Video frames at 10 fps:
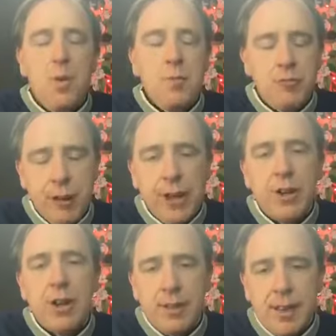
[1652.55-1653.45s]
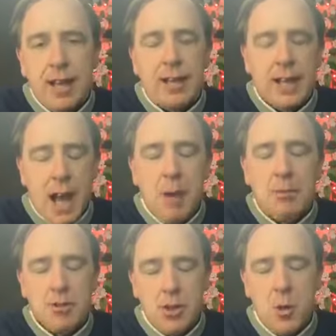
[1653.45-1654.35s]
we're pretty good at telling you how
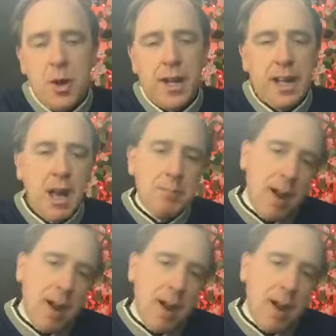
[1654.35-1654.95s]
much snow we're going to get.